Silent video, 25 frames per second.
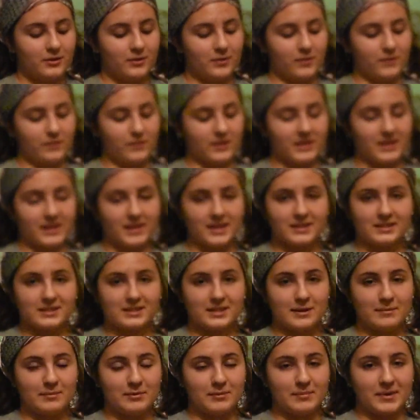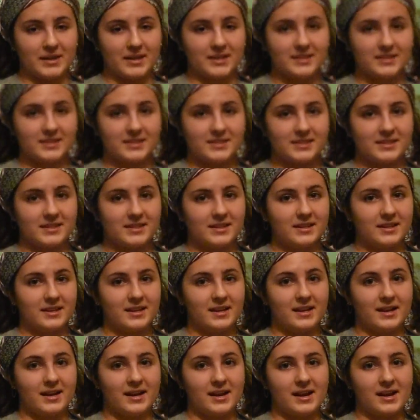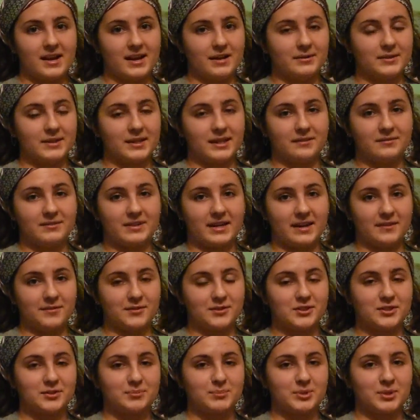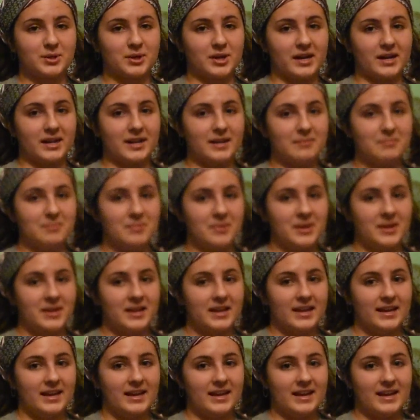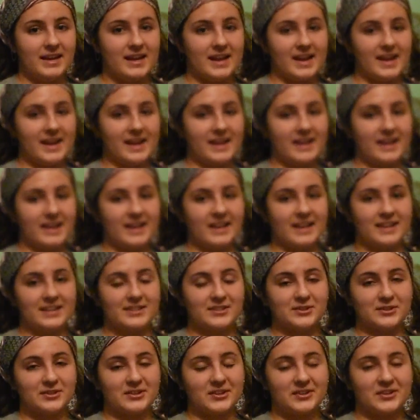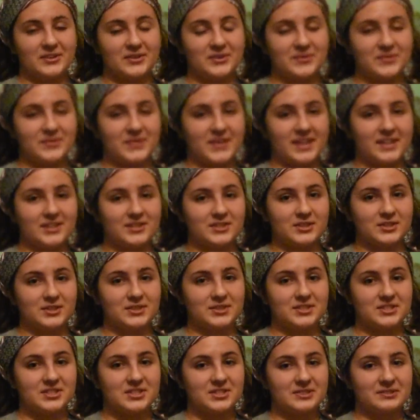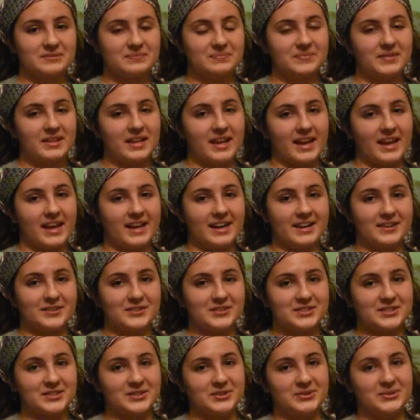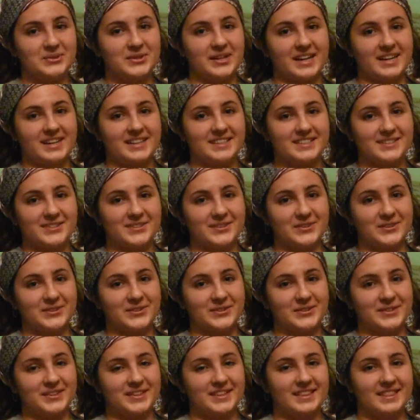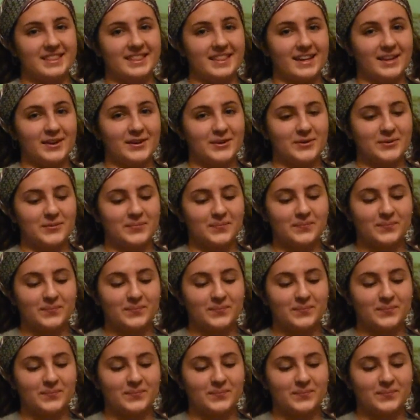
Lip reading: over the next couple months, I would love to have you subscribe and turn on notifications. And I'll see you guys all later.